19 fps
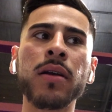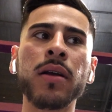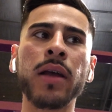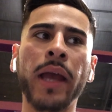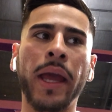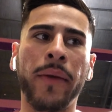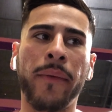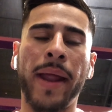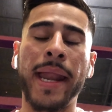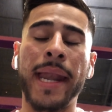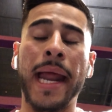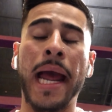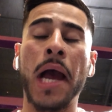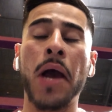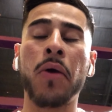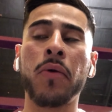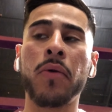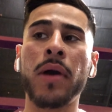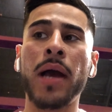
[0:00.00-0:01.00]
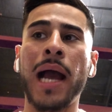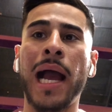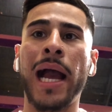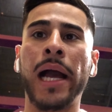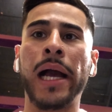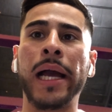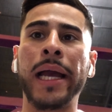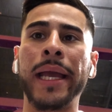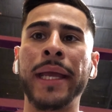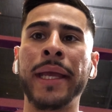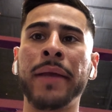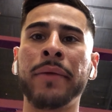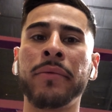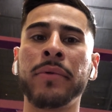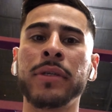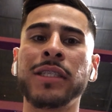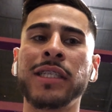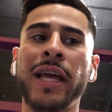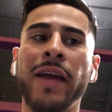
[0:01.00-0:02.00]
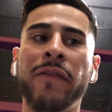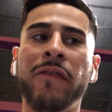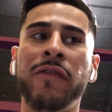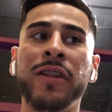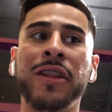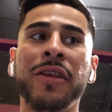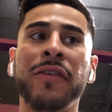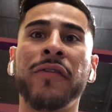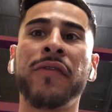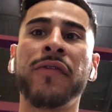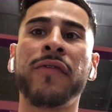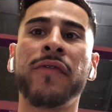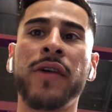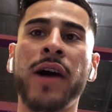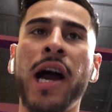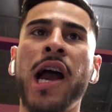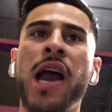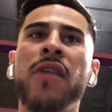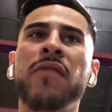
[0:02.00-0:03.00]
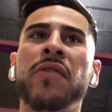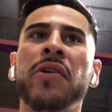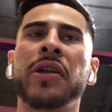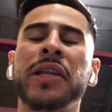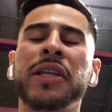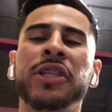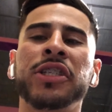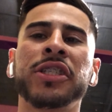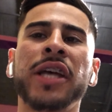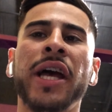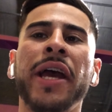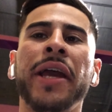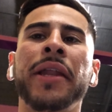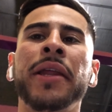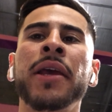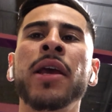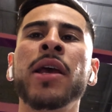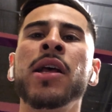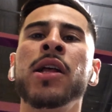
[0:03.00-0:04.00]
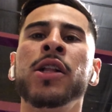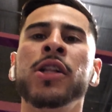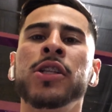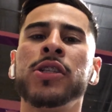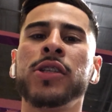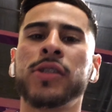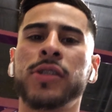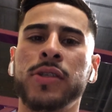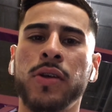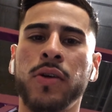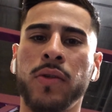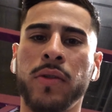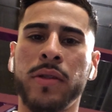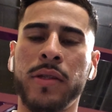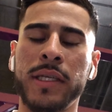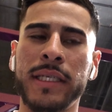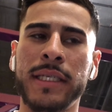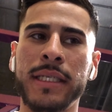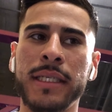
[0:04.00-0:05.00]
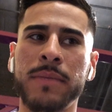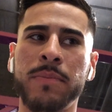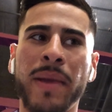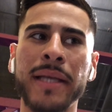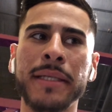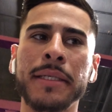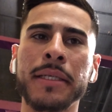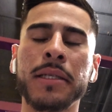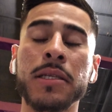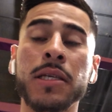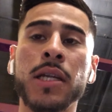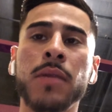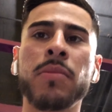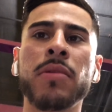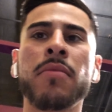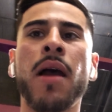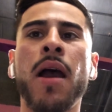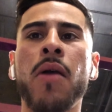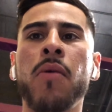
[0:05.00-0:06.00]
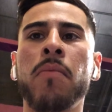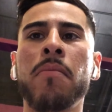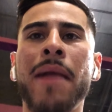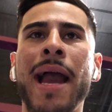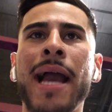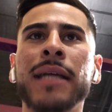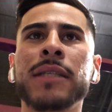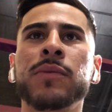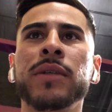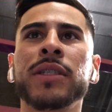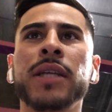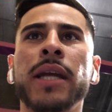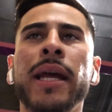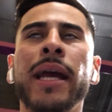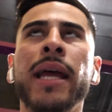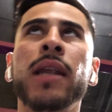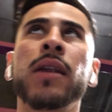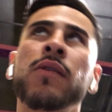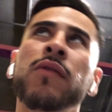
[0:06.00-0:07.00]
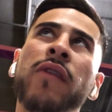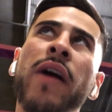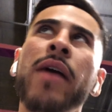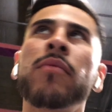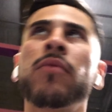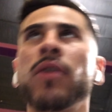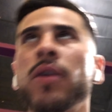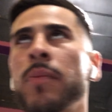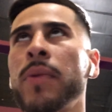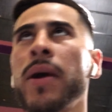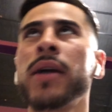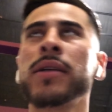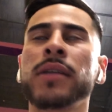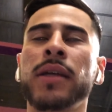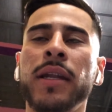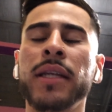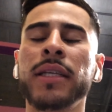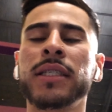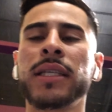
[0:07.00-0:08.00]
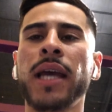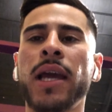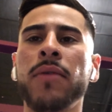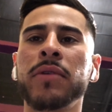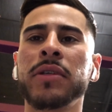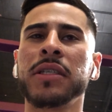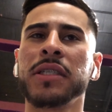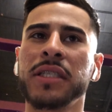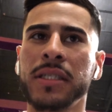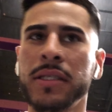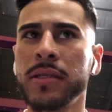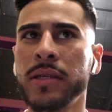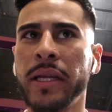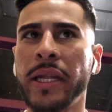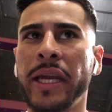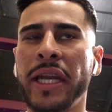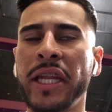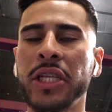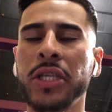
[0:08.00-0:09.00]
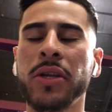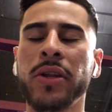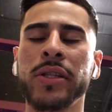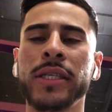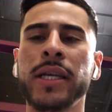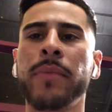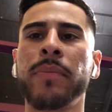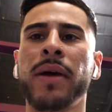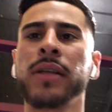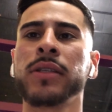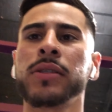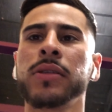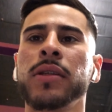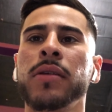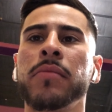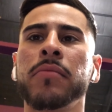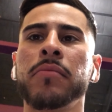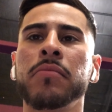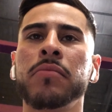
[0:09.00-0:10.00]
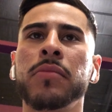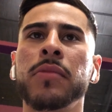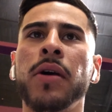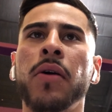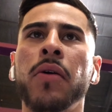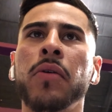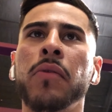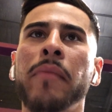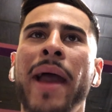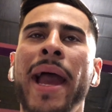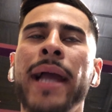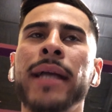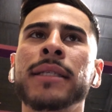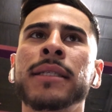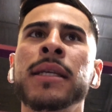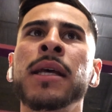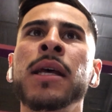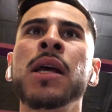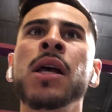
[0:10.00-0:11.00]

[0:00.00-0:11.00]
And right now I was at 55 on each side. So this is basically gonna be my max, which I added five more pounds on each side, which is an additional 10 pounds to the, the whole max.